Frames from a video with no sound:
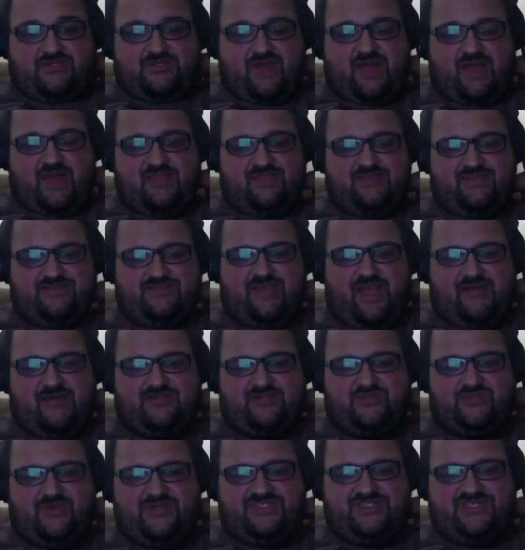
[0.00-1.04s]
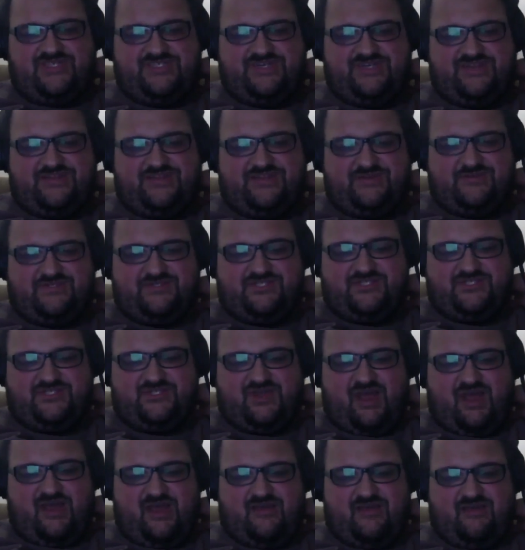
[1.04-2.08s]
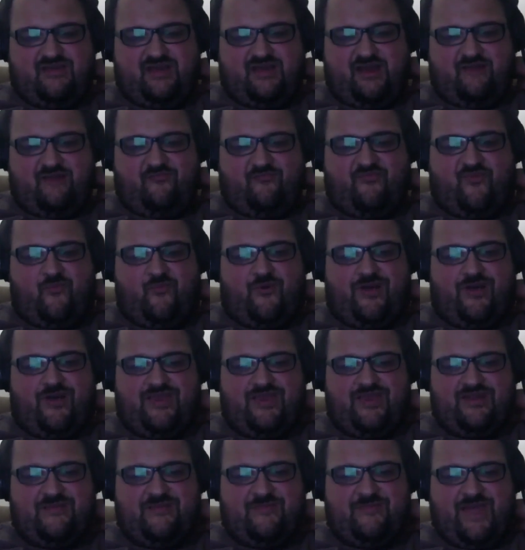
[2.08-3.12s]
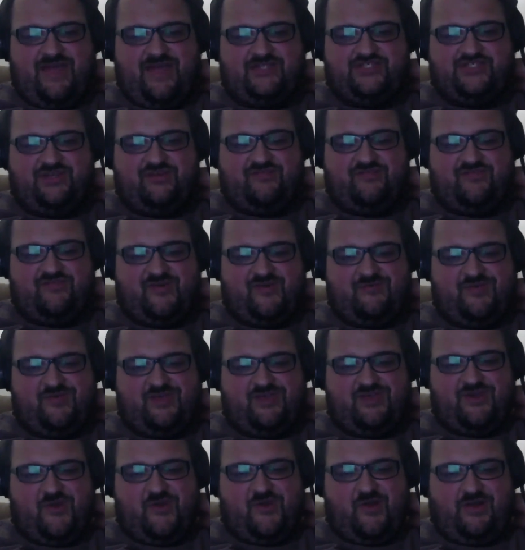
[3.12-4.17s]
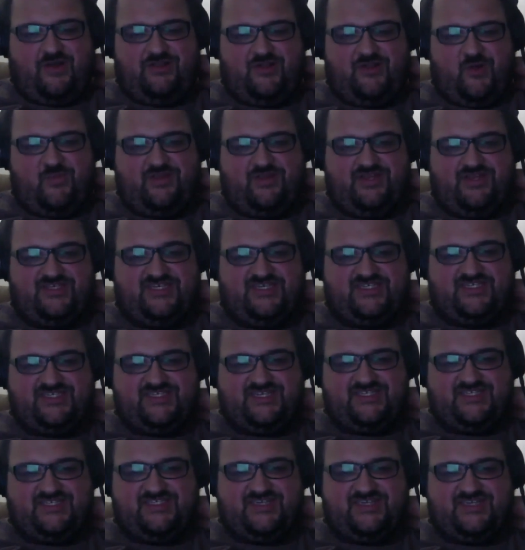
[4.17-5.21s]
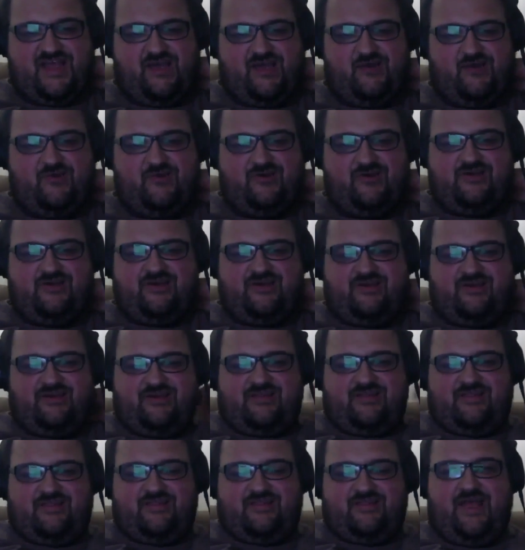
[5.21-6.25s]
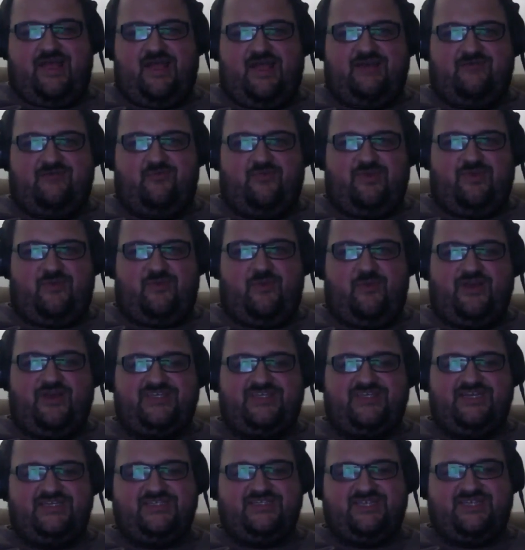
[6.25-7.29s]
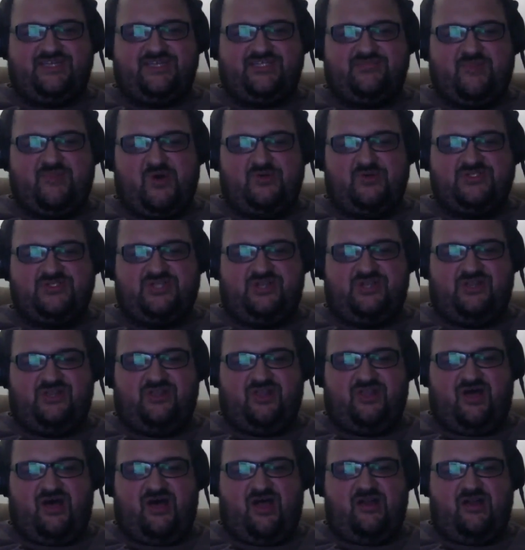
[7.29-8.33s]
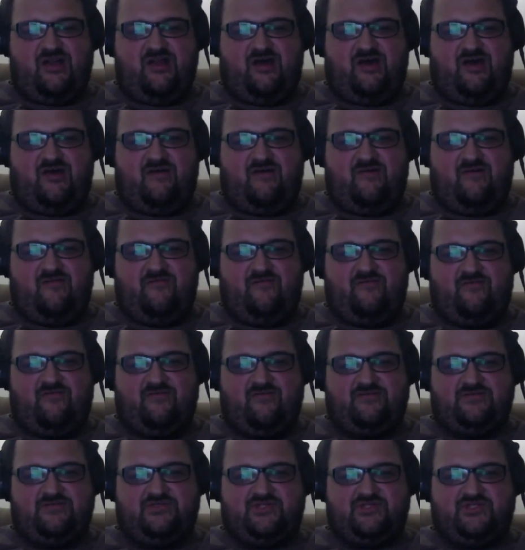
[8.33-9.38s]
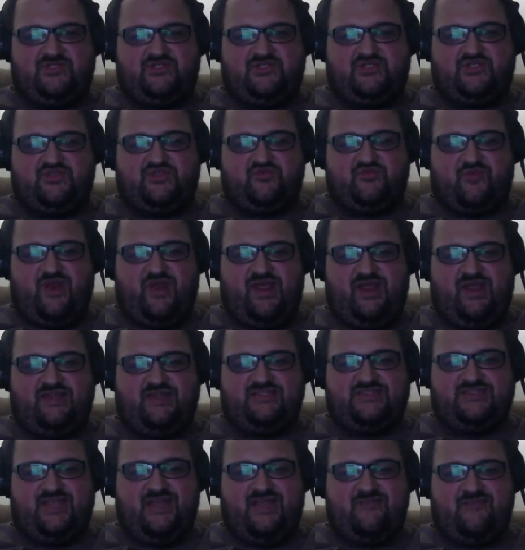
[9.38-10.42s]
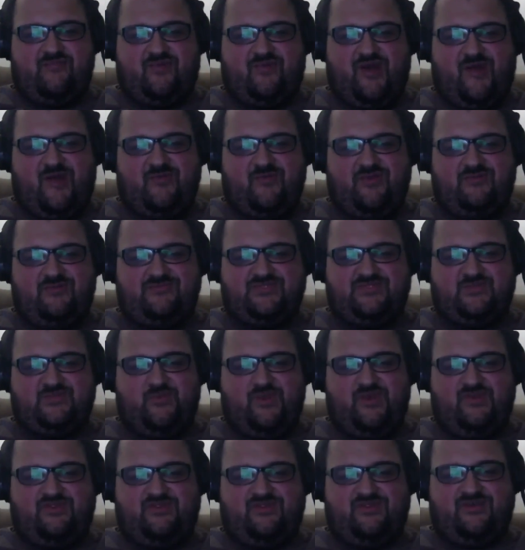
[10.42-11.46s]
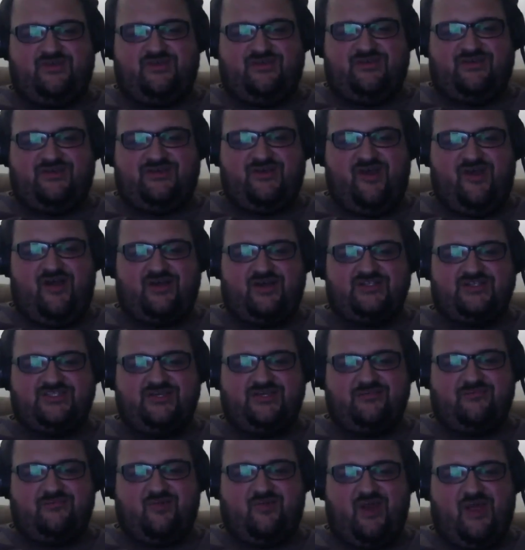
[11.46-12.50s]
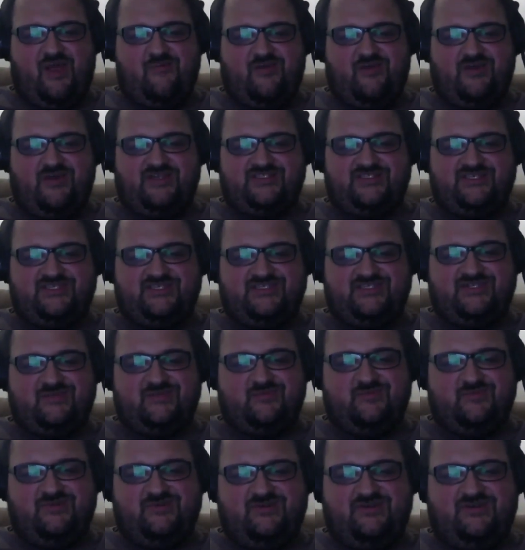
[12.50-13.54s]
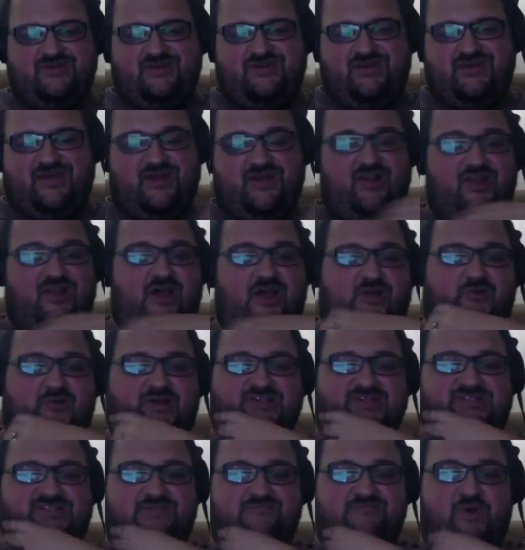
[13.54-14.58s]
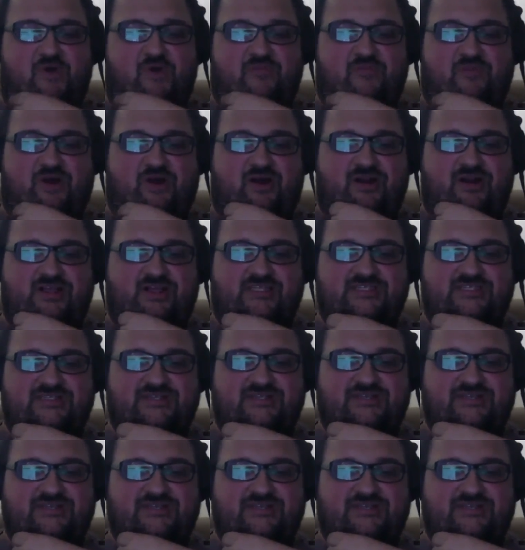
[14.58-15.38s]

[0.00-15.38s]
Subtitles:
think, 2016, I think was just, I from what I can imagine from like, you know, a little bit of distance now, that what it did is it exposed a lot of strains and problems with the caucusing primary system in a lot of ways in both parties,